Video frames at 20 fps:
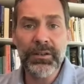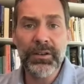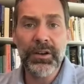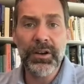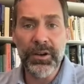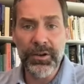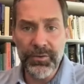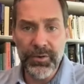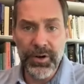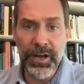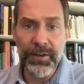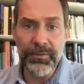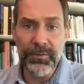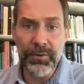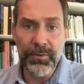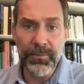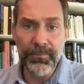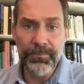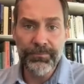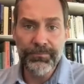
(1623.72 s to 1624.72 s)
on
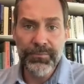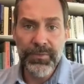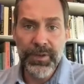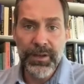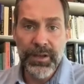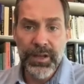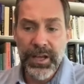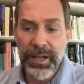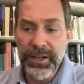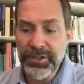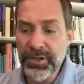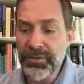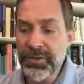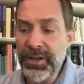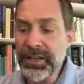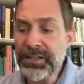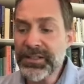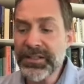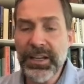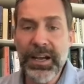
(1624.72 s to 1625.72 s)
arrival. And so
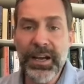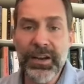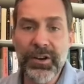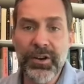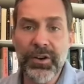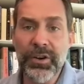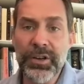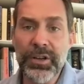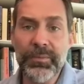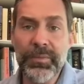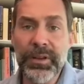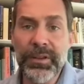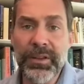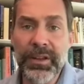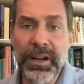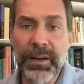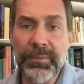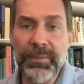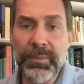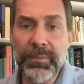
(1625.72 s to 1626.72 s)
that's the kind of argument that
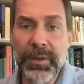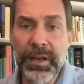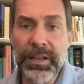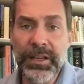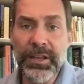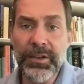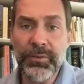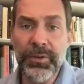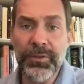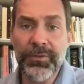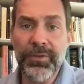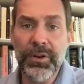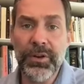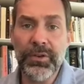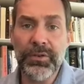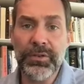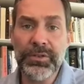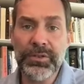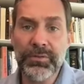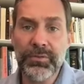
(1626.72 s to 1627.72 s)
I've been making with
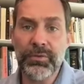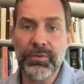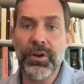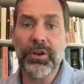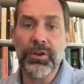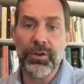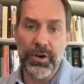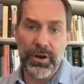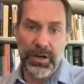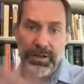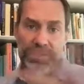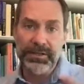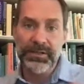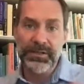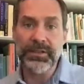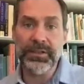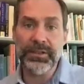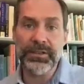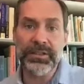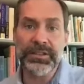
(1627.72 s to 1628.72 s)
folks across
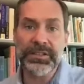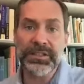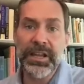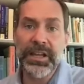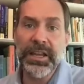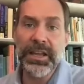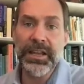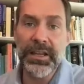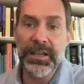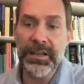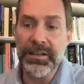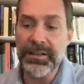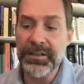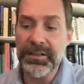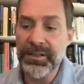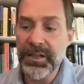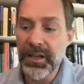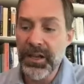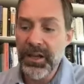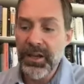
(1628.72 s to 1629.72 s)
the, the state
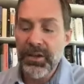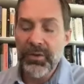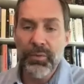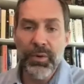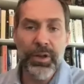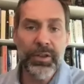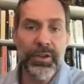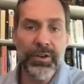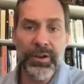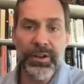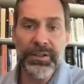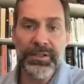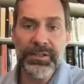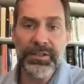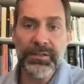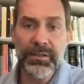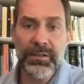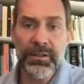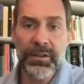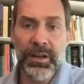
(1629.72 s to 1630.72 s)
is whether
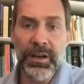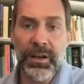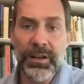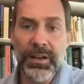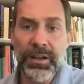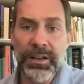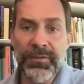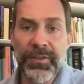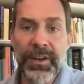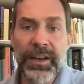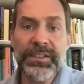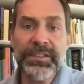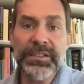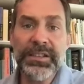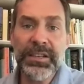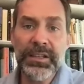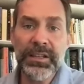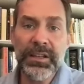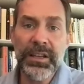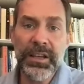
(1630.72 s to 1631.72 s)
it's uh,
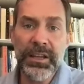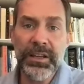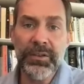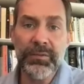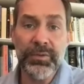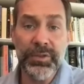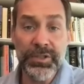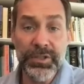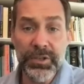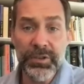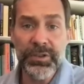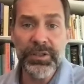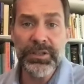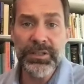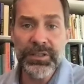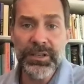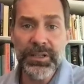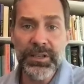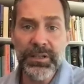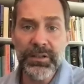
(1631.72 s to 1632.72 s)
investing in
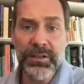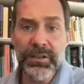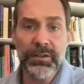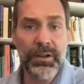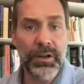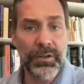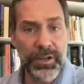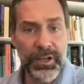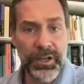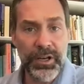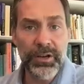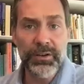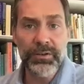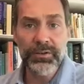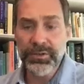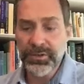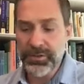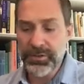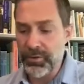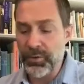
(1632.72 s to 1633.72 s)
resiliency along the
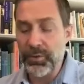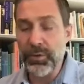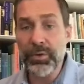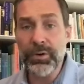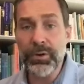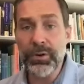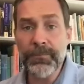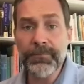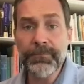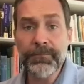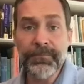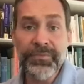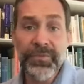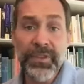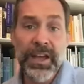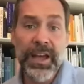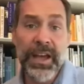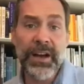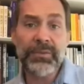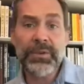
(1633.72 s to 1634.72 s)
coast or
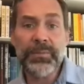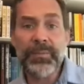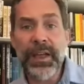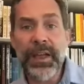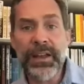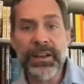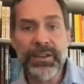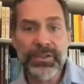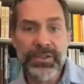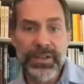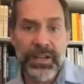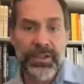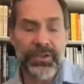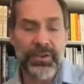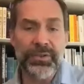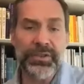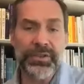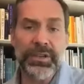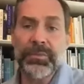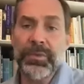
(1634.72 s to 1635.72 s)
how we manage that
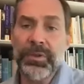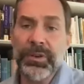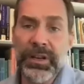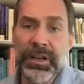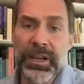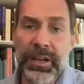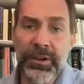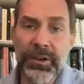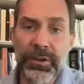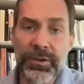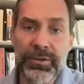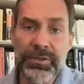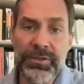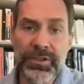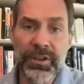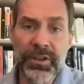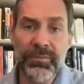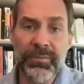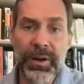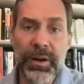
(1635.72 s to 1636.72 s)
13 million acres
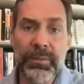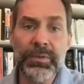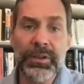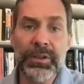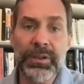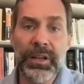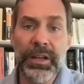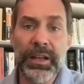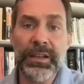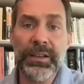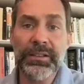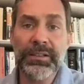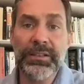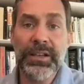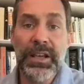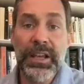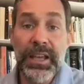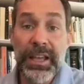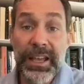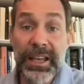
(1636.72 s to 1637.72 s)
of public land
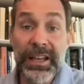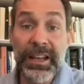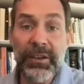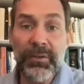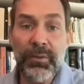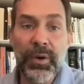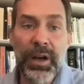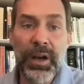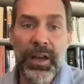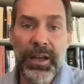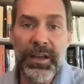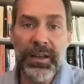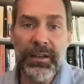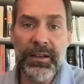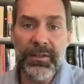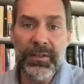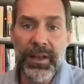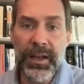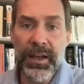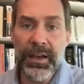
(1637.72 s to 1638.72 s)
in a way
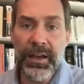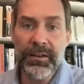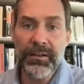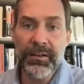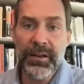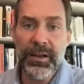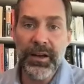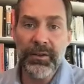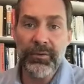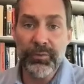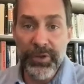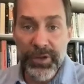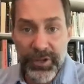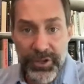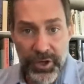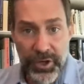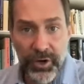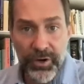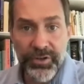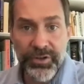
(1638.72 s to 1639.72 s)
that uh,
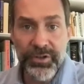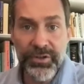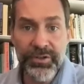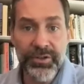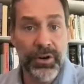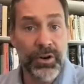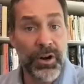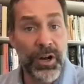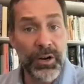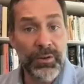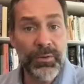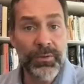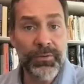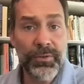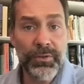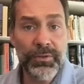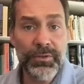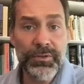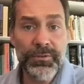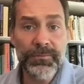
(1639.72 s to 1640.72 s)
recharges our
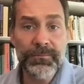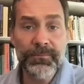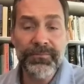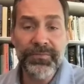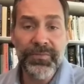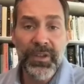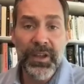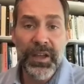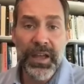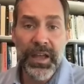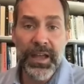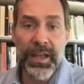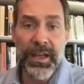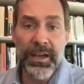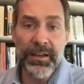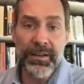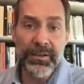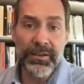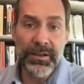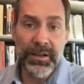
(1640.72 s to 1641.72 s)
aquifers.
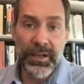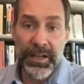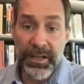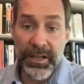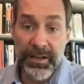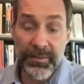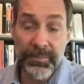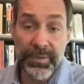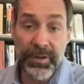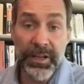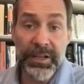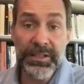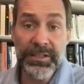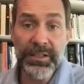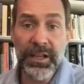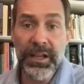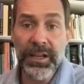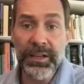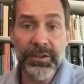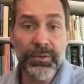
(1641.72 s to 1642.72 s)
And in a place
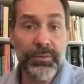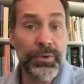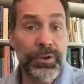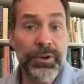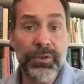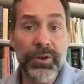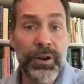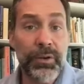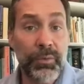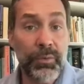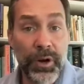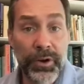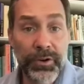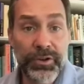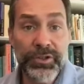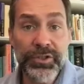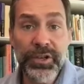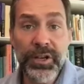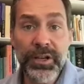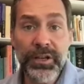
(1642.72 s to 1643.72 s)
like the Rio Grande
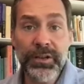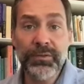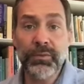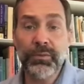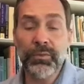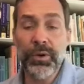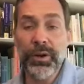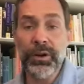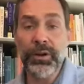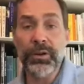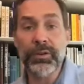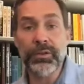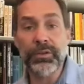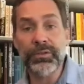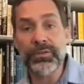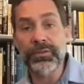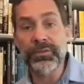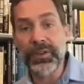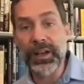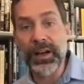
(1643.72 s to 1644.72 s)
watershed, where
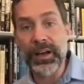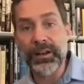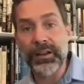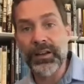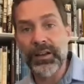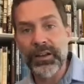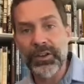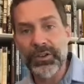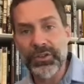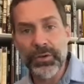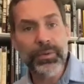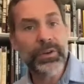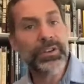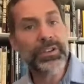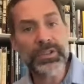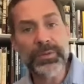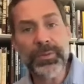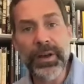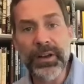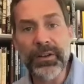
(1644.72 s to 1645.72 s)
you've got a
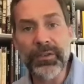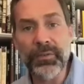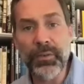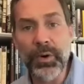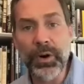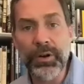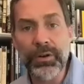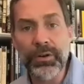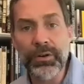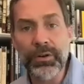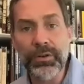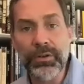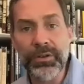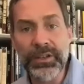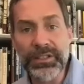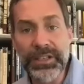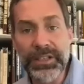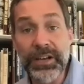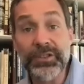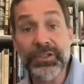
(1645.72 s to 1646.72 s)
tremendous amount of water
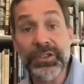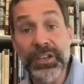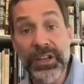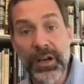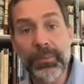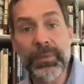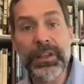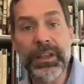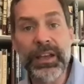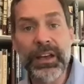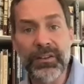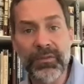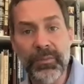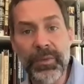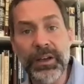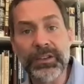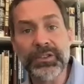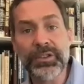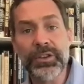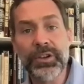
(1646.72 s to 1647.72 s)
that's actually coming out of
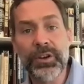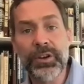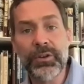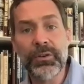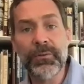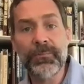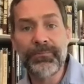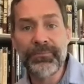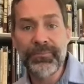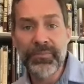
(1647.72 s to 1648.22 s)
Mexico,